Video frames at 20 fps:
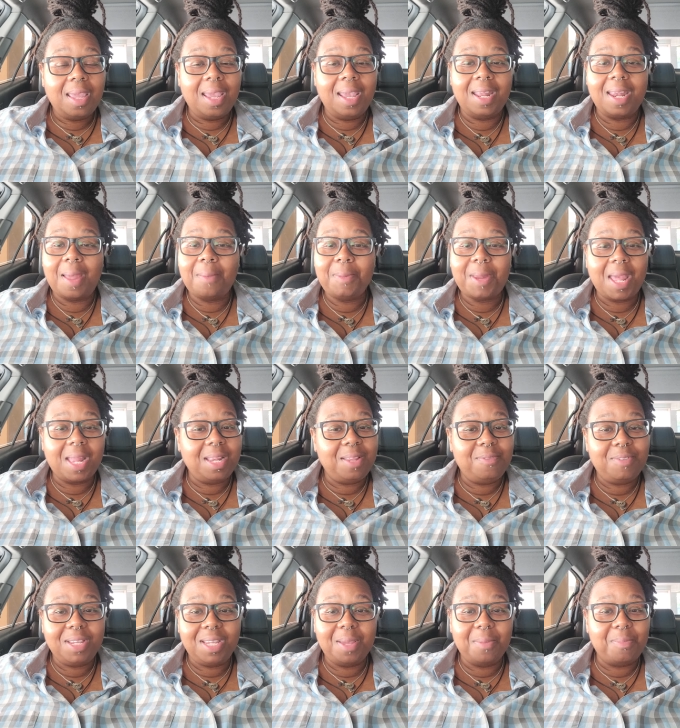And I'm not
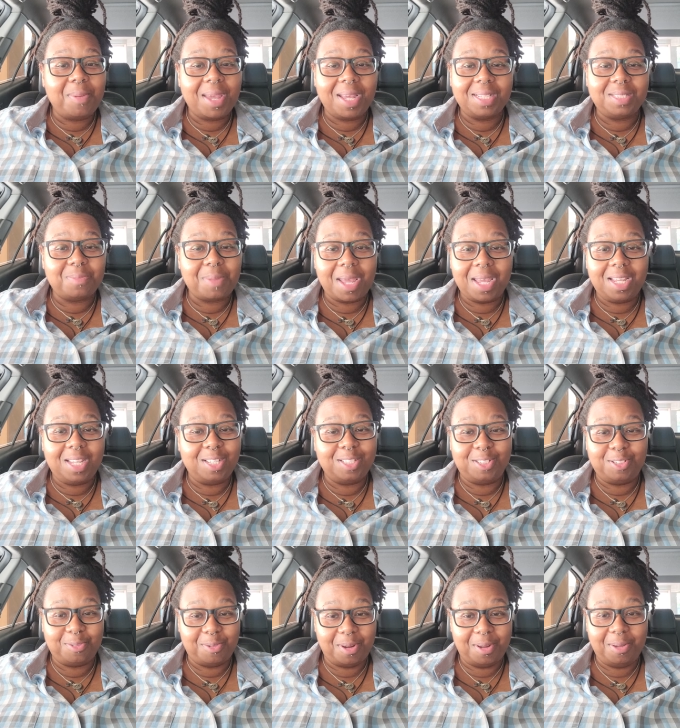even getting past my
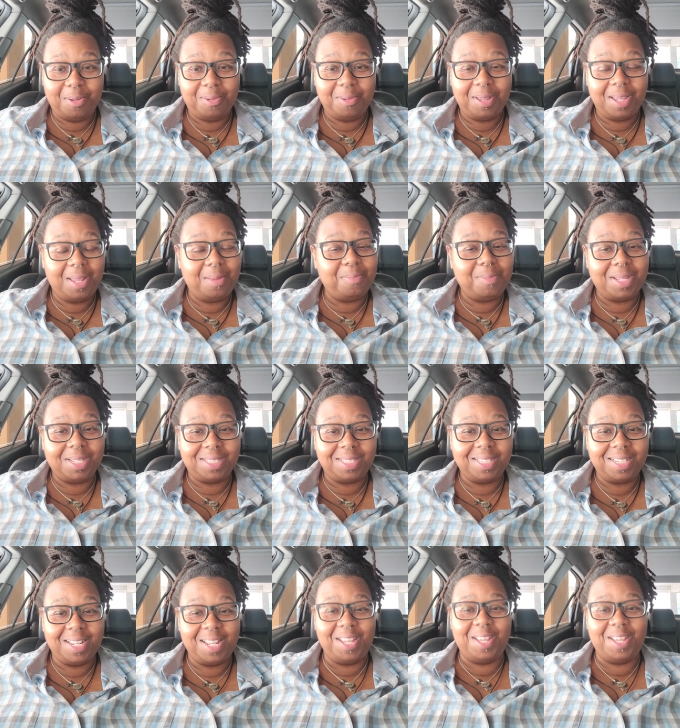intro and messing